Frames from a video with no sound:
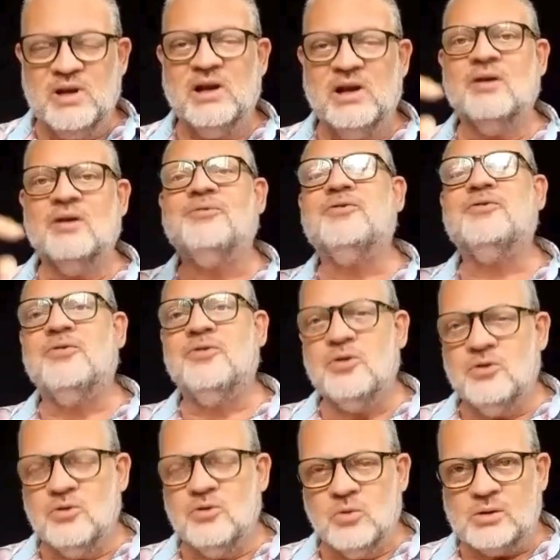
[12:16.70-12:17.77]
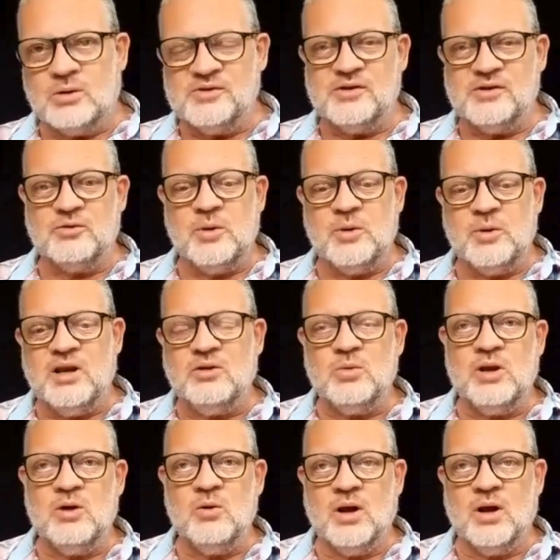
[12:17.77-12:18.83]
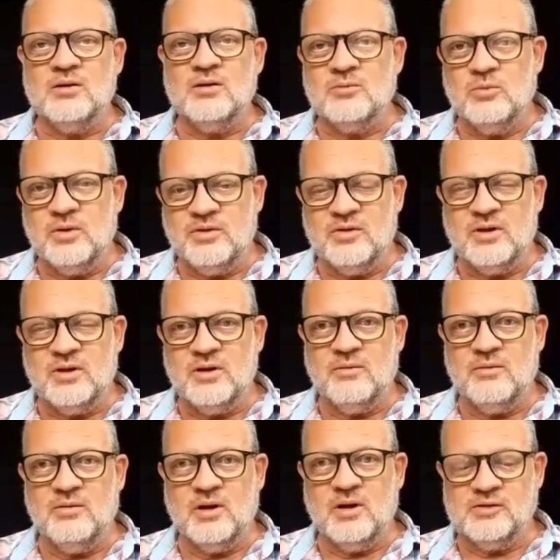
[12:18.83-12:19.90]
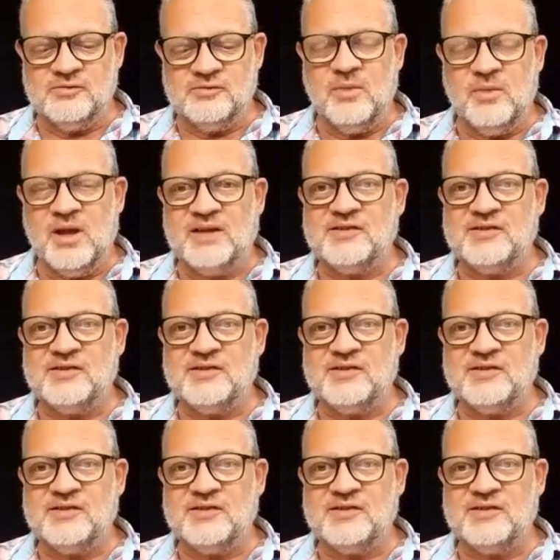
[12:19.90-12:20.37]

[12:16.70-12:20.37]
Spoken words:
We lived through, what was it, 2021, with those